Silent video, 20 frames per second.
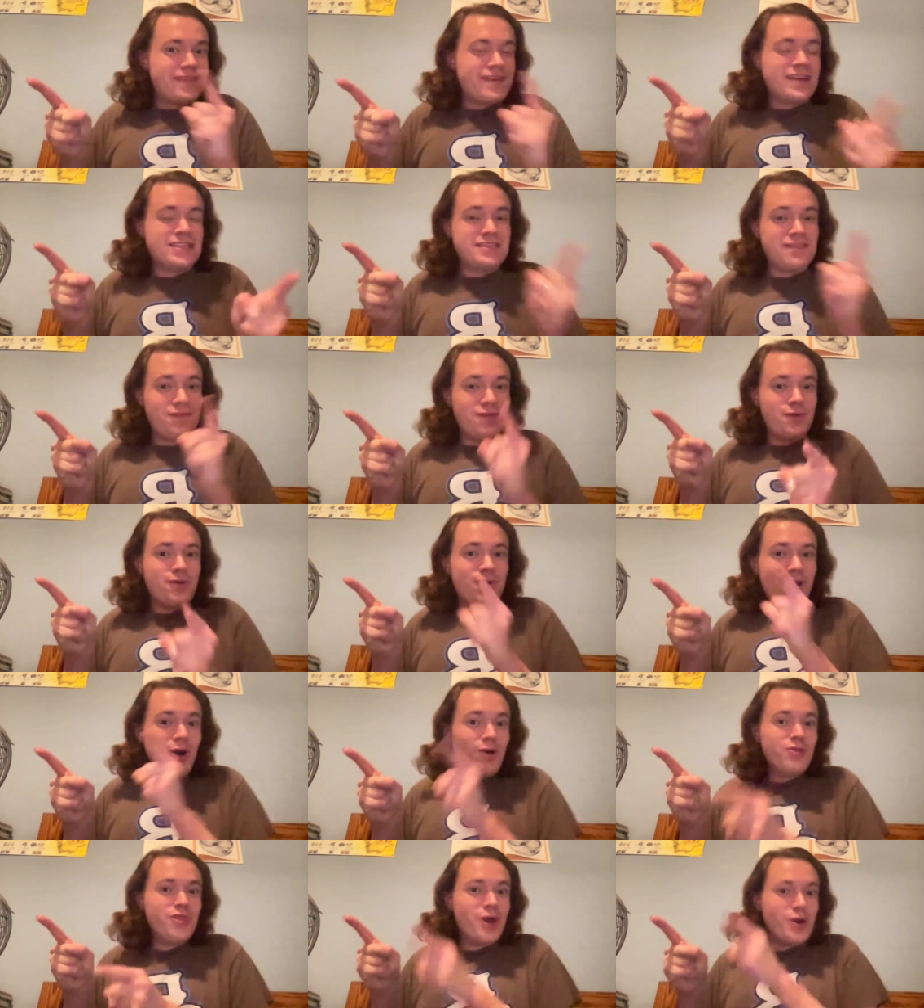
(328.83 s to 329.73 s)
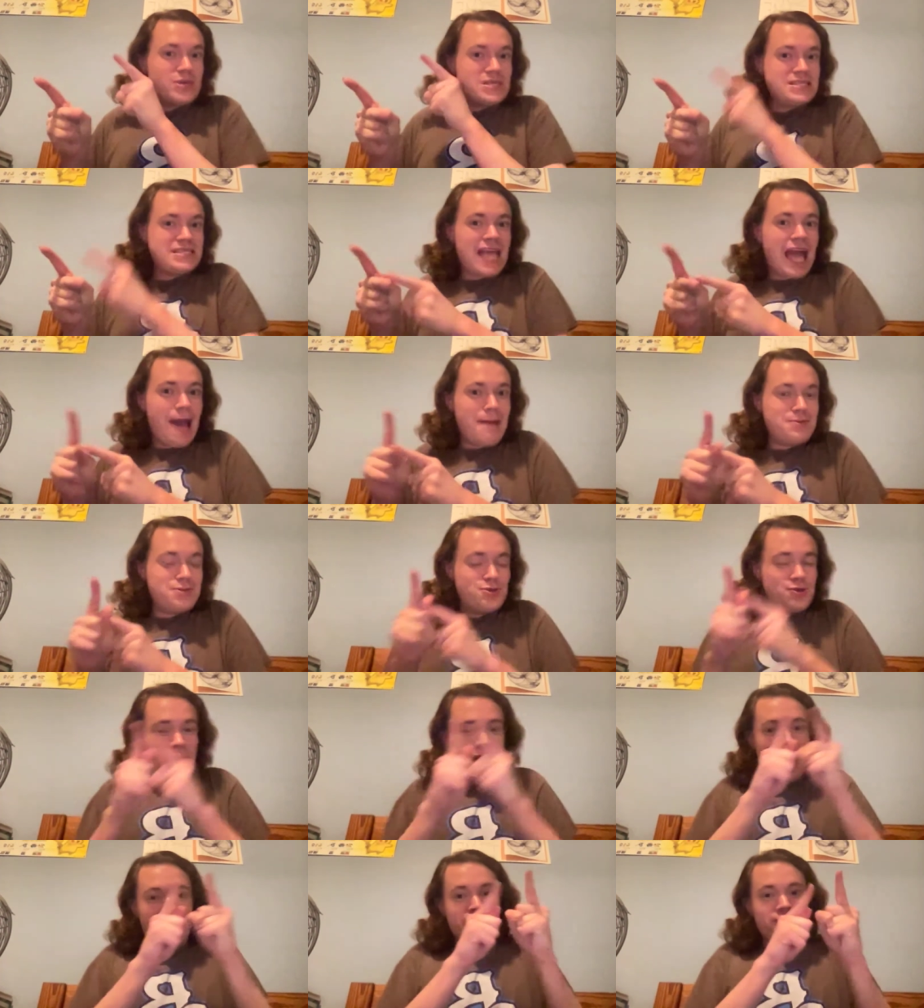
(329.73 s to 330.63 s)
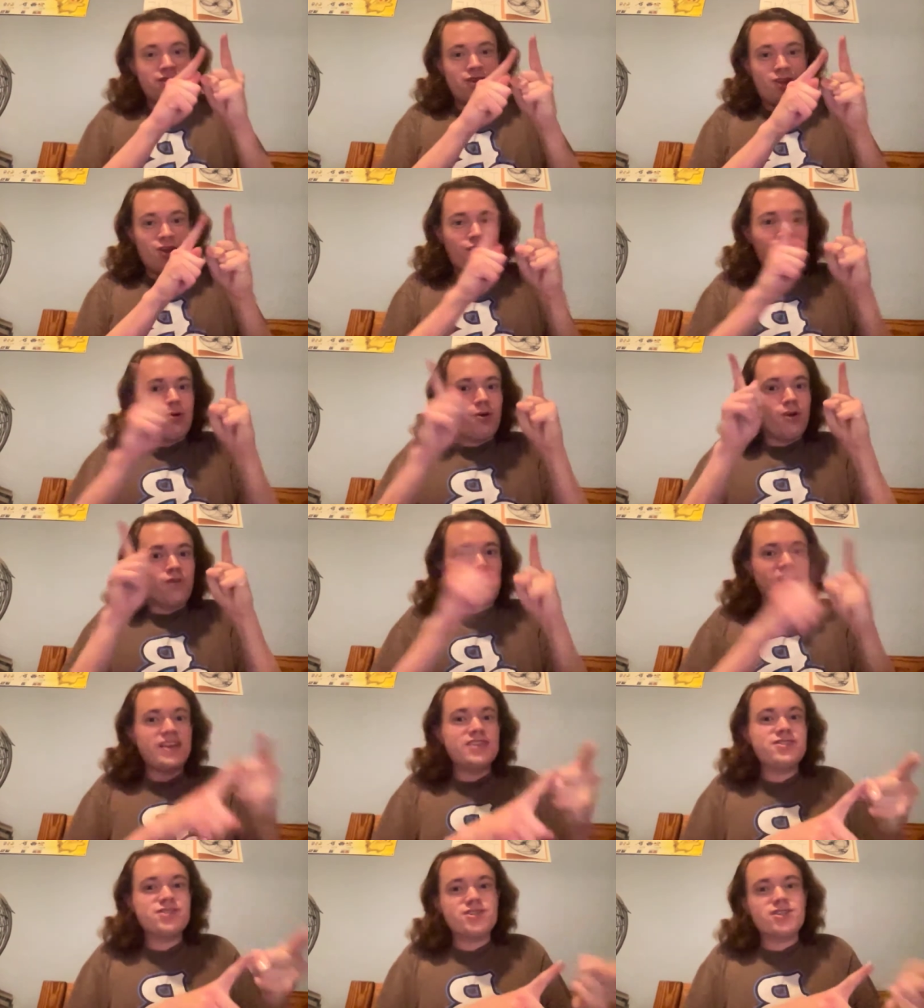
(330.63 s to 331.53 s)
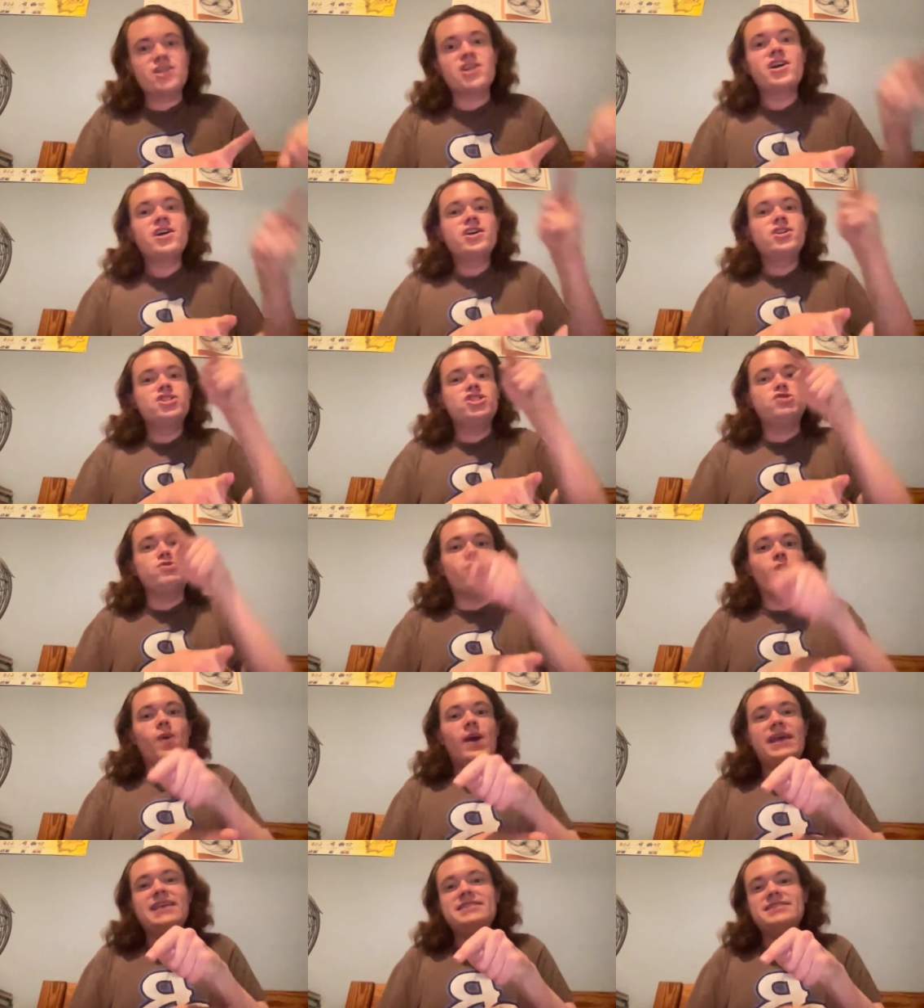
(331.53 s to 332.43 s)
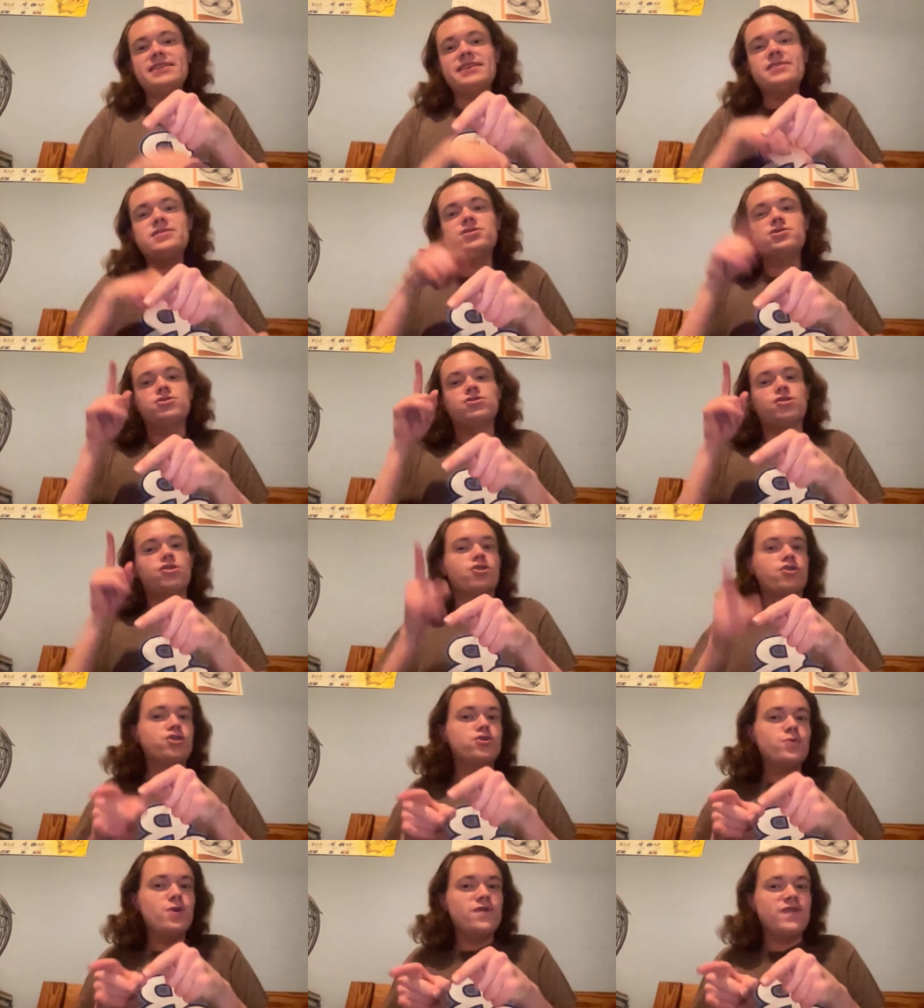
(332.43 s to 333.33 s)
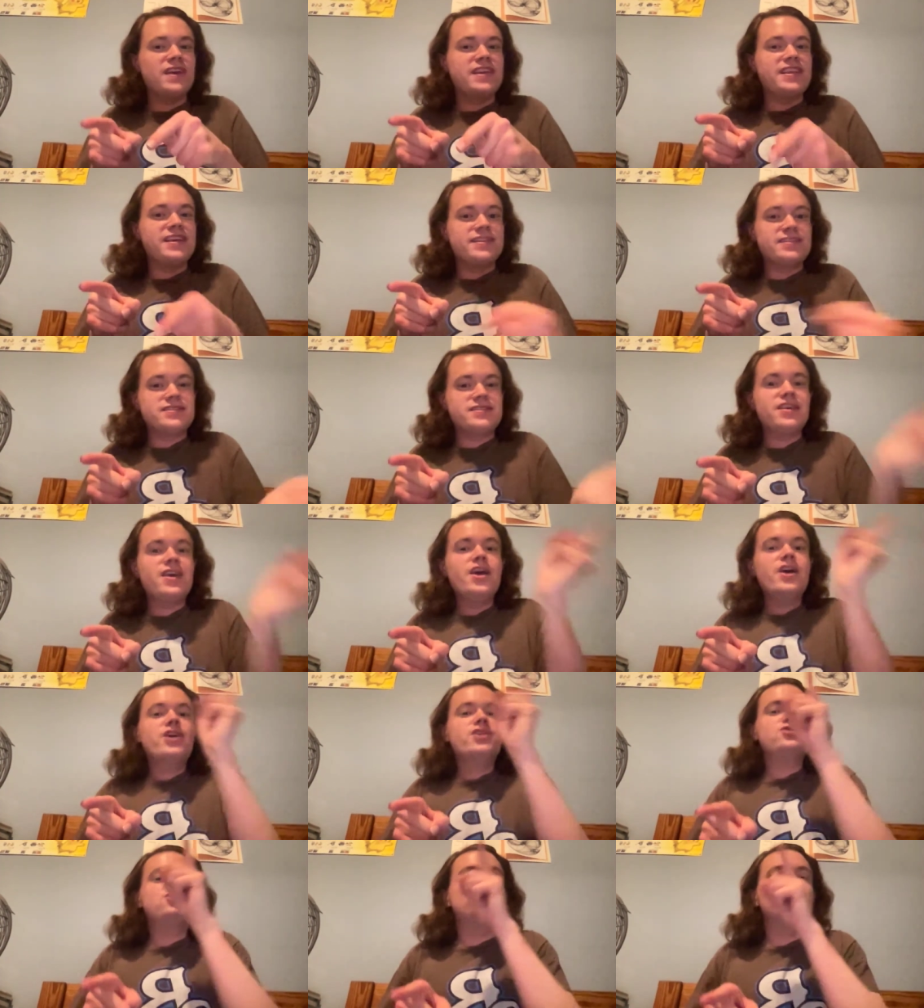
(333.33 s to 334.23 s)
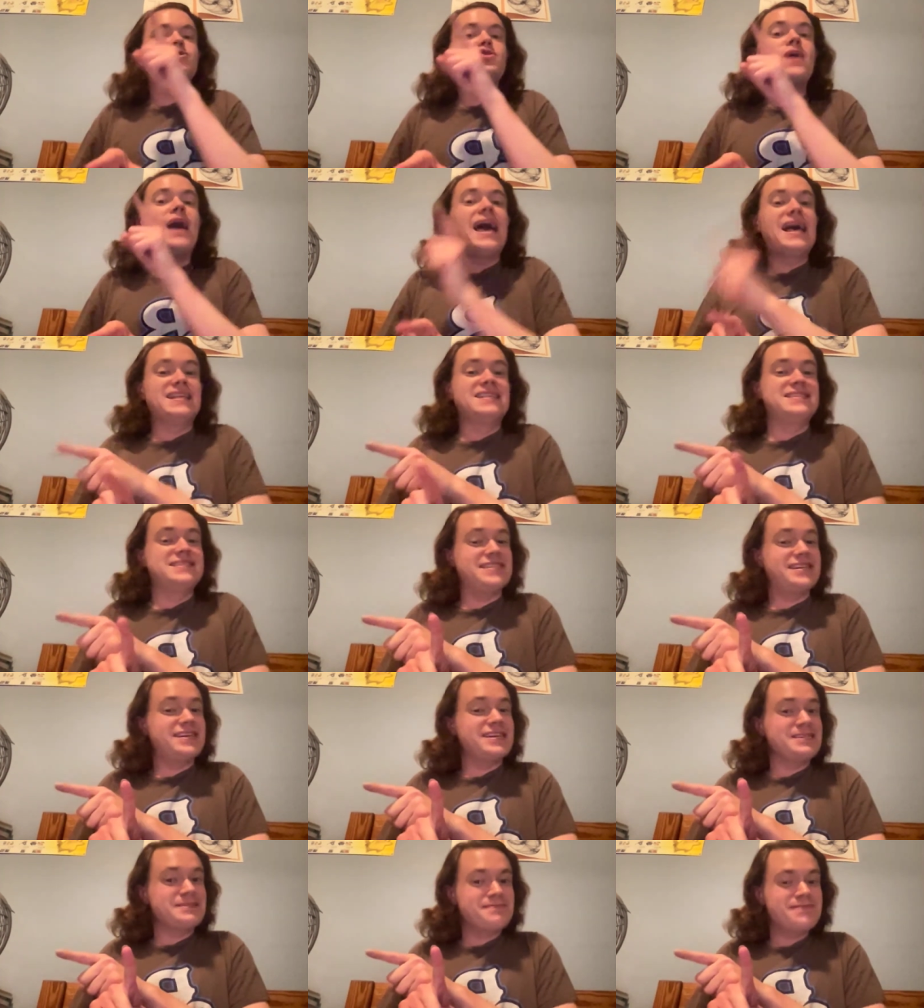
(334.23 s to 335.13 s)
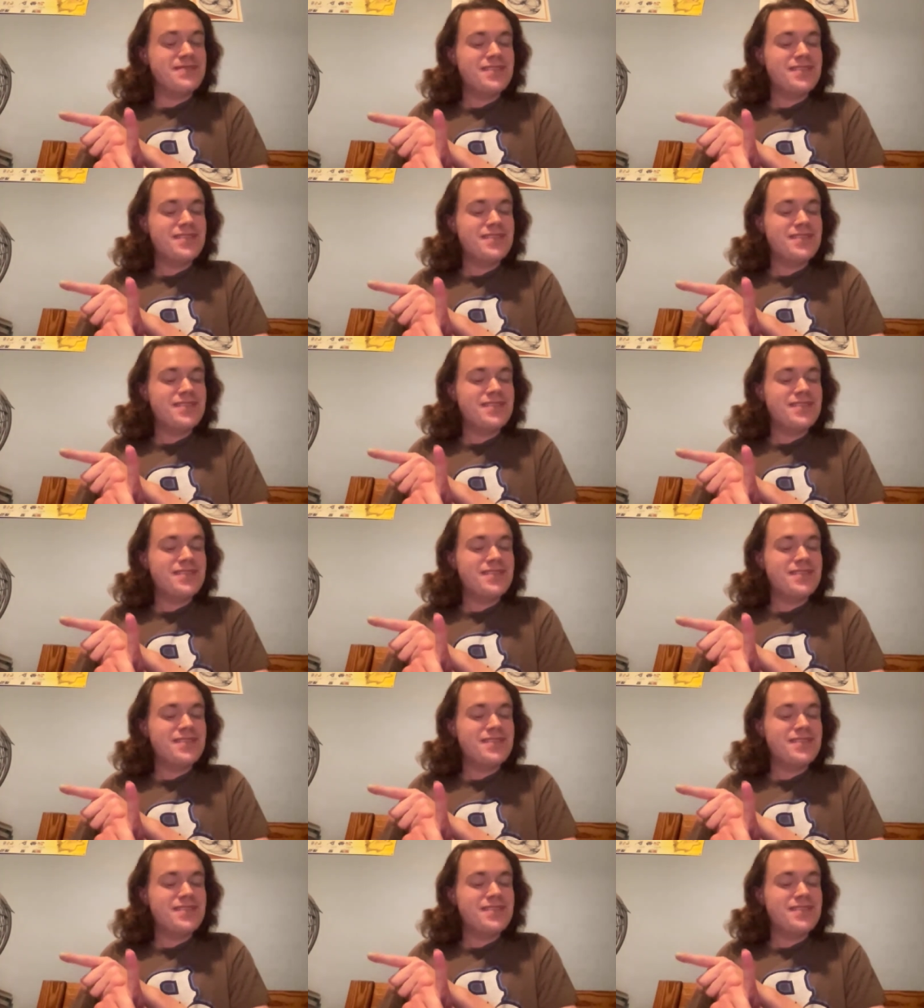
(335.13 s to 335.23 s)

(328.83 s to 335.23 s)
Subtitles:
Because if you go those steps, you get, you know, Eraser to Oasis to the crew of Edens to Elsie.